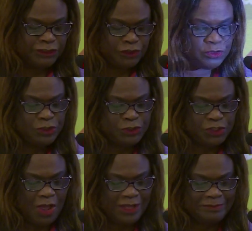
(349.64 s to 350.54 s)
So you
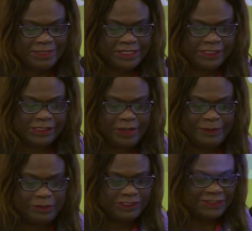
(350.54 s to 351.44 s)
saw him in the
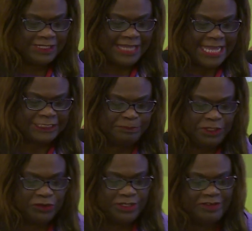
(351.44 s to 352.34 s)
clip. He was the last
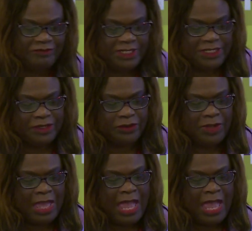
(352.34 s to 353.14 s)
speaker in the video.